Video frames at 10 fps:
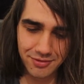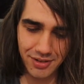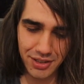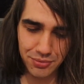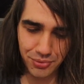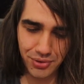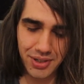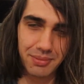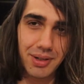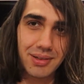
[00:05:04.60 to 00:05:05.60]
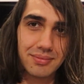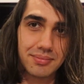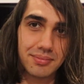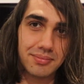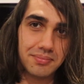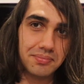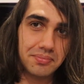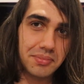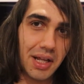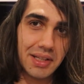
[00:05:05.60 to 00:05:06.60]
very smooth treble,
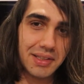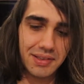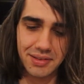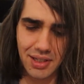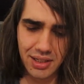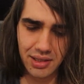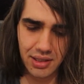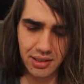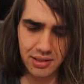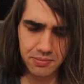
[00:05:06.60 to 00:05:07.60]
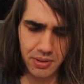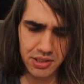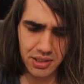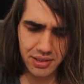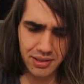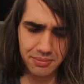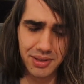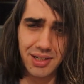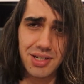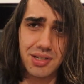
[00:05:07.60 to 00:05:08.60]
not anything special in the
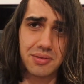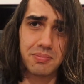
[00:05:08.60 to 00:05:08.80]
mid-range,